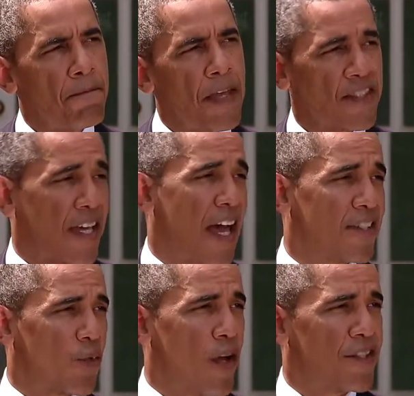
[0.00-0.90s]
As a
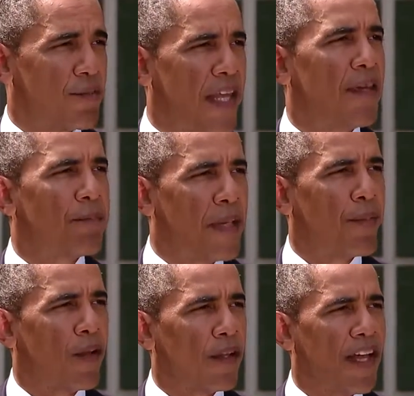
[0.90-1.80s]
consequence, many
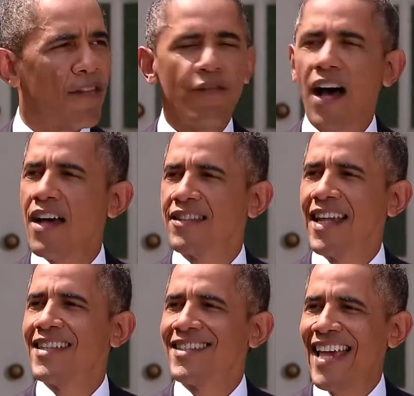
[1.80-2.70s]
people have advised
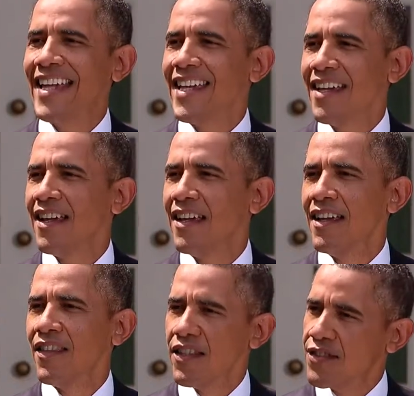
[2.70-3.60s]
against taking
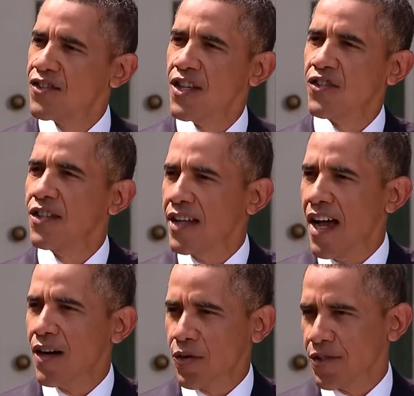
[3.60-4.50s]
this decision to
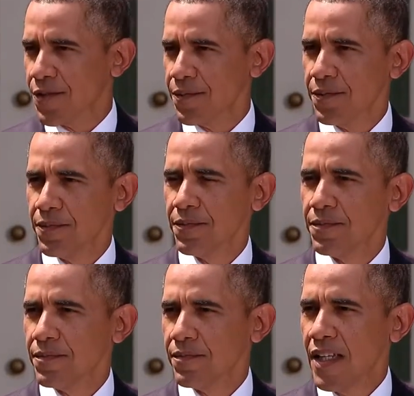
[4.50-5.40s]
Congress.
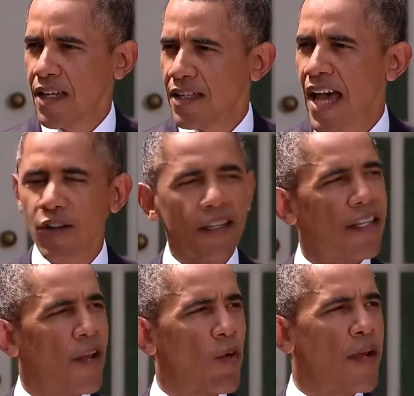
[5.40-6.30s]
And undoubtedly
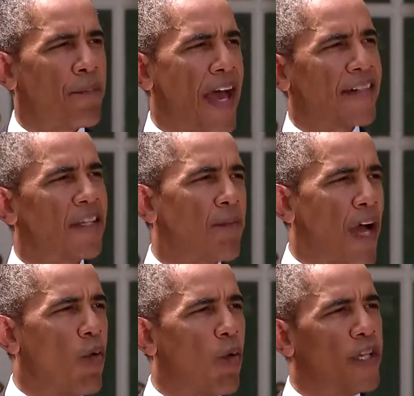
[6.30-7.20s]
they were impacted
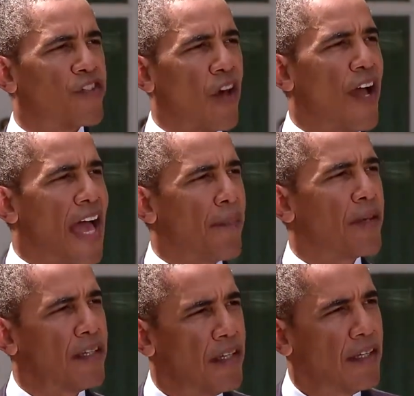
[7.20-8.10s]
by what we saw
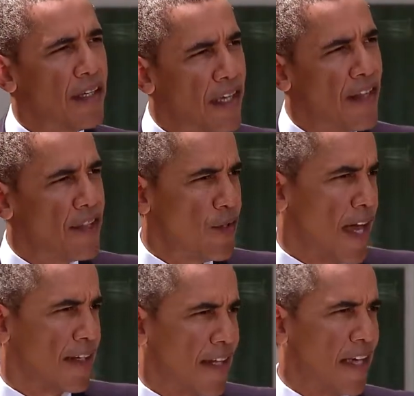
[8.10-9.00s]
happen in the
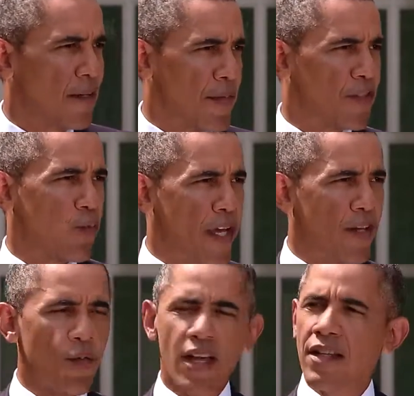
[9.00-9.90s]
United Kingdom this
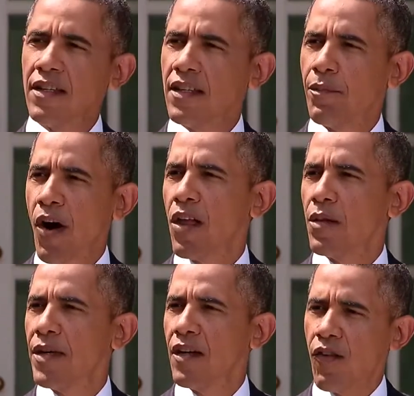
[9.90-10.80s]
week when the
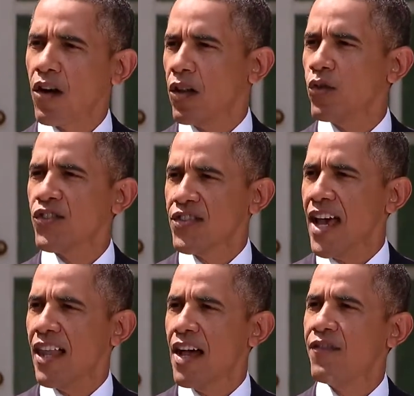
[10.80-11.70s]
parliament of our closest
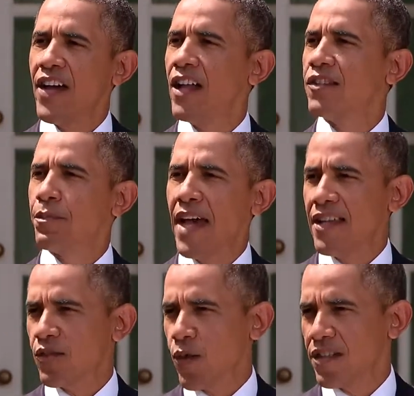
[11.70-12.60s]
ally failed to
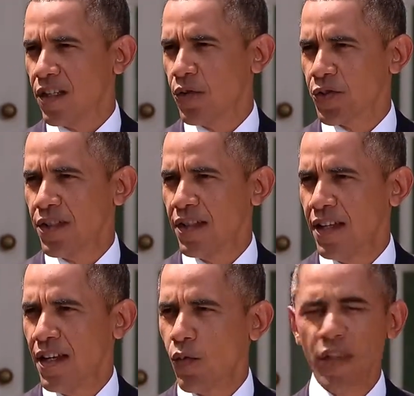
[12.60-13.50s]
pass a resolution
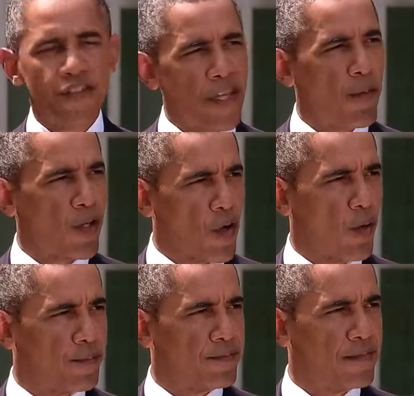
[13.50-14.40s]
with a similar
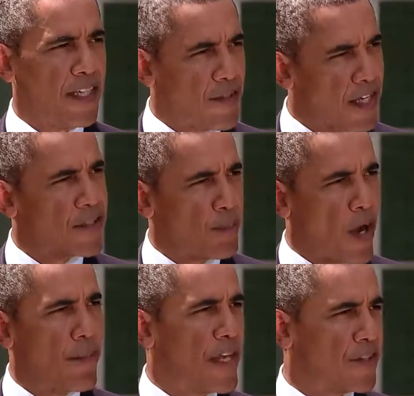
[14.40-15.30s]
goal, even as the
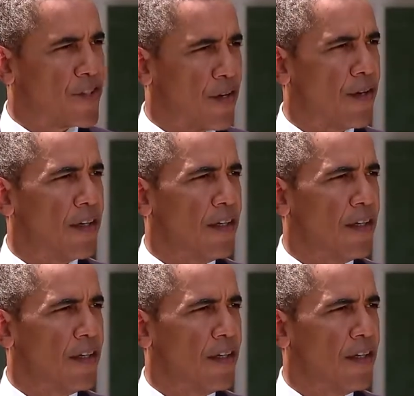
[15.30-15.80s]
Prime Minister